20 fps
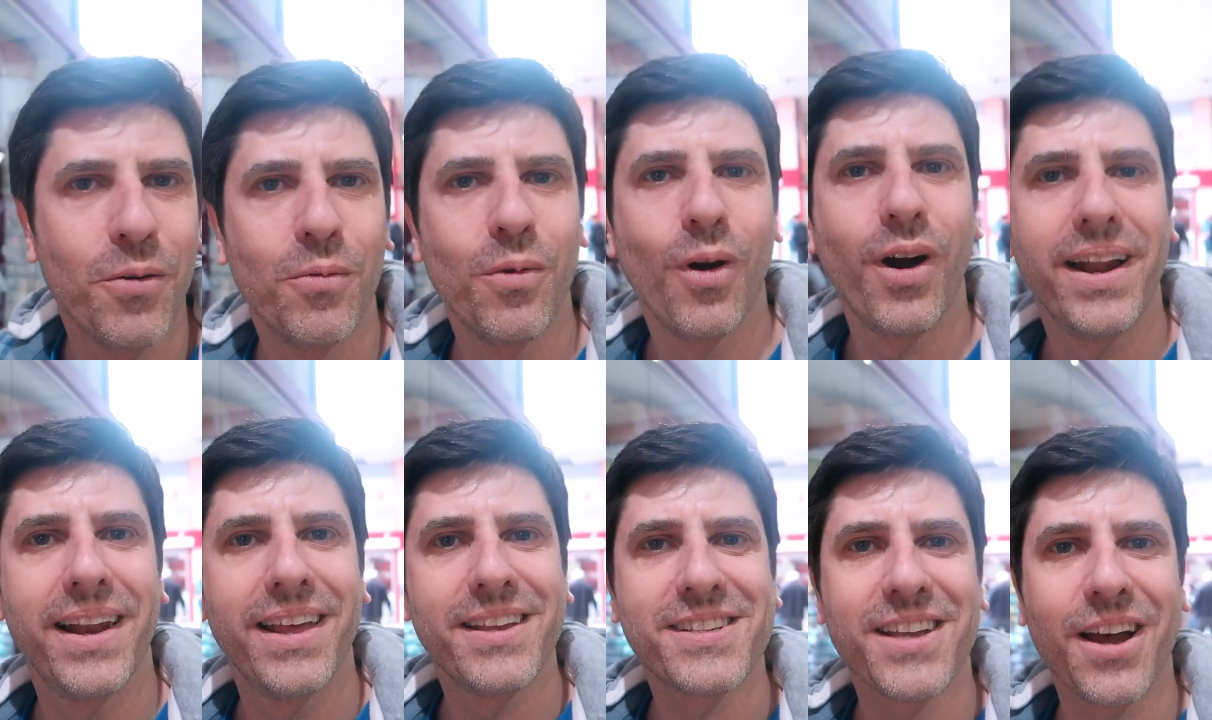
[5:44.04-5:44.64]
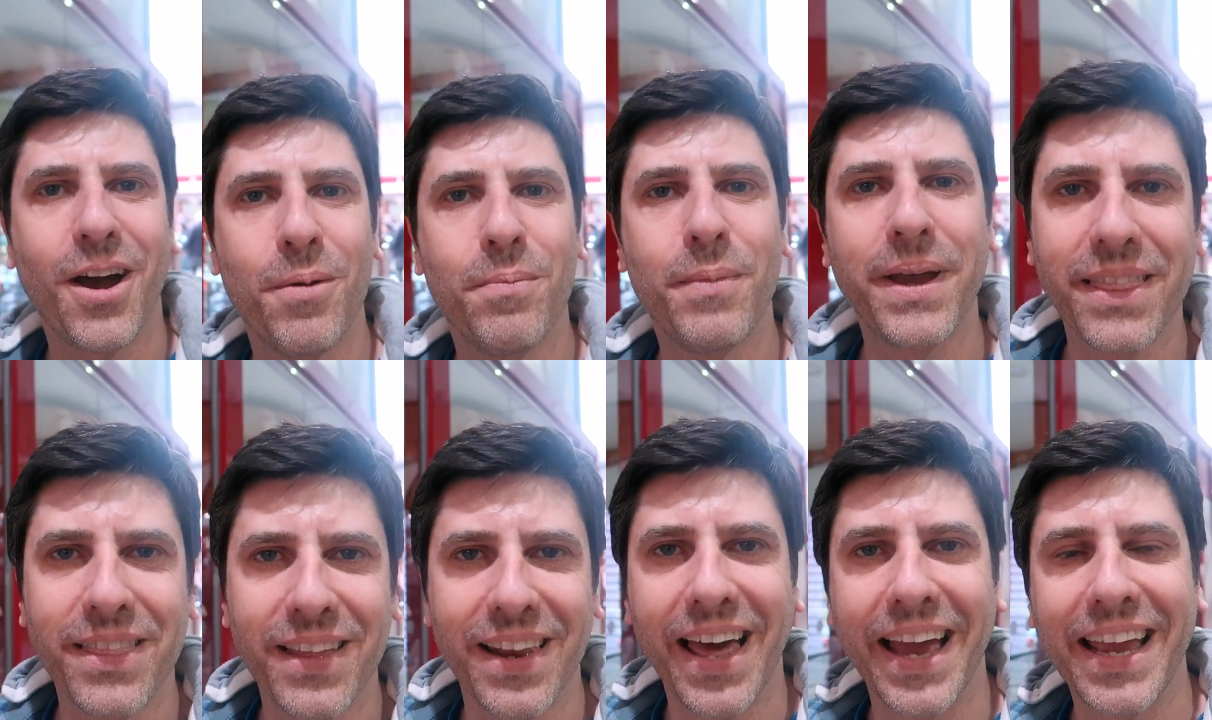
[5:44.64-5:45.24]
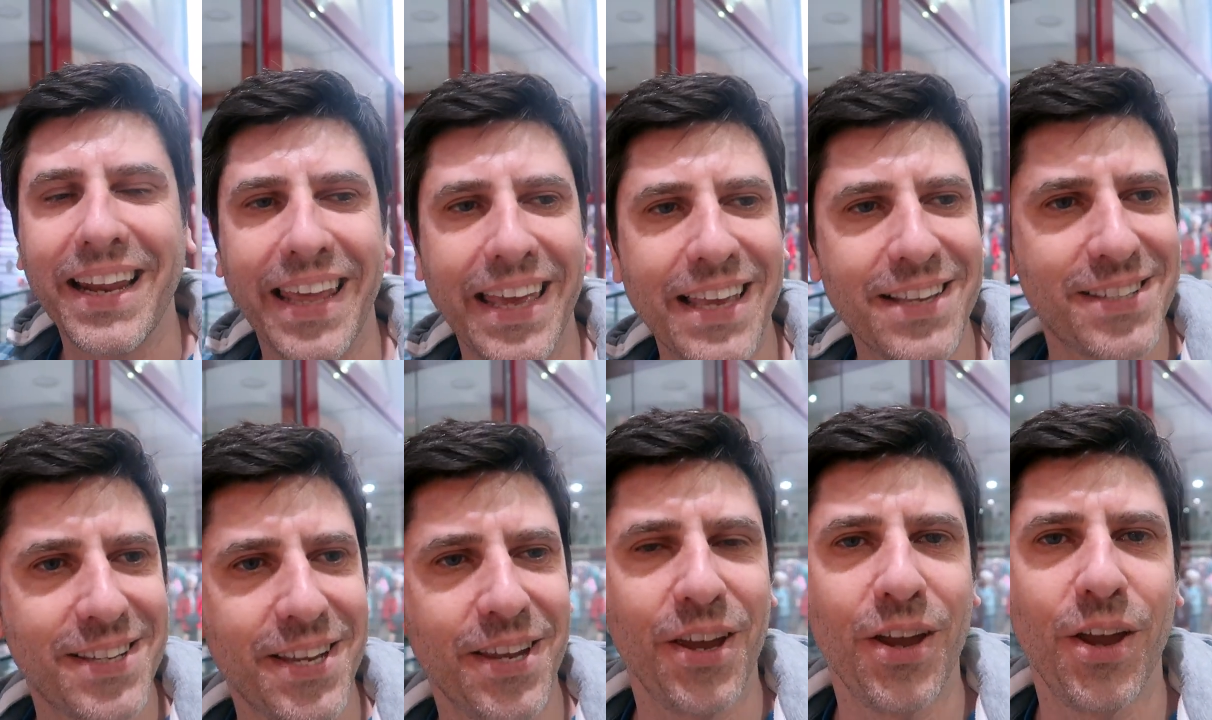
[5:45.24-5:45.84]
Right, let's go and meet the
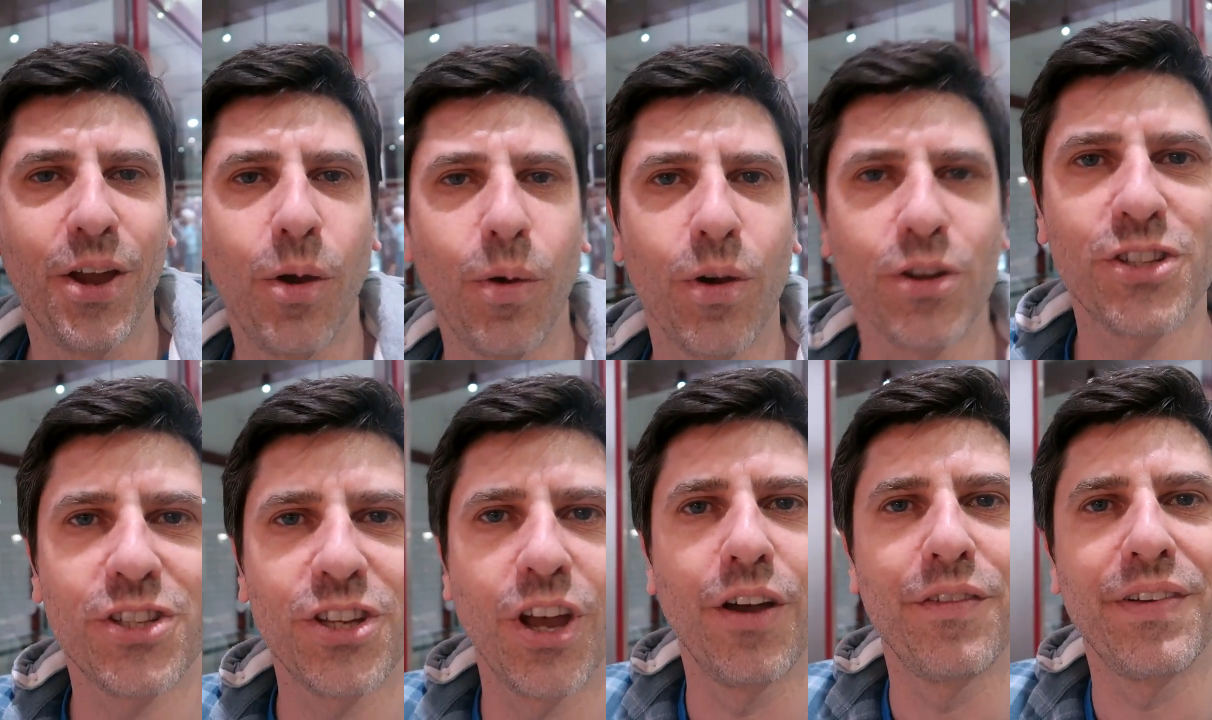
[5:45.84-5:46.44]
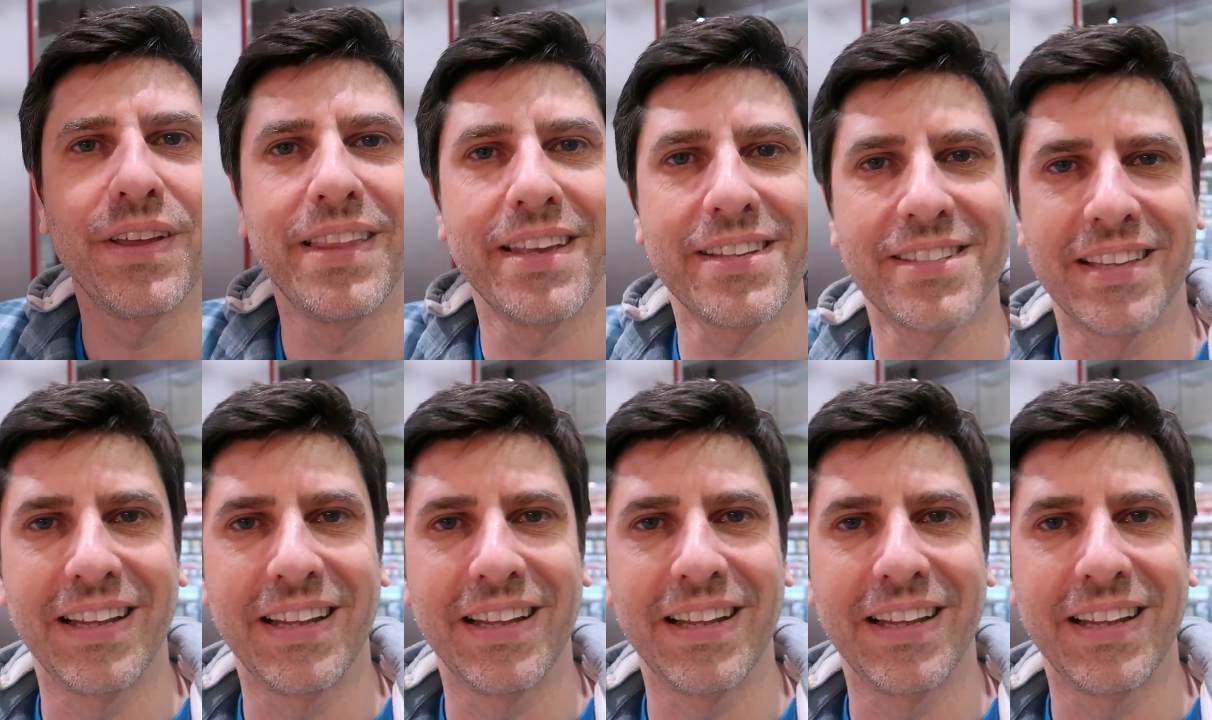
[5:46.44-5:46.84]
ladies who are serving this